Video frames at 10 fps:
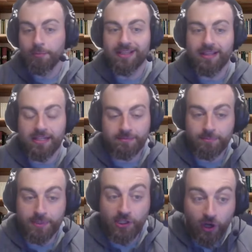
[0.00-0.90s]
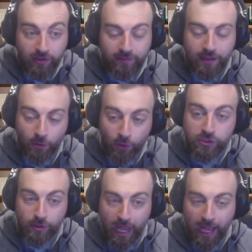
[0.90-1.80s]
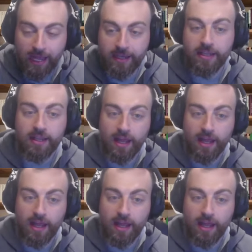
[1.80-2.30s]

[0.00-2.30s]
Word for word: But that's because they also had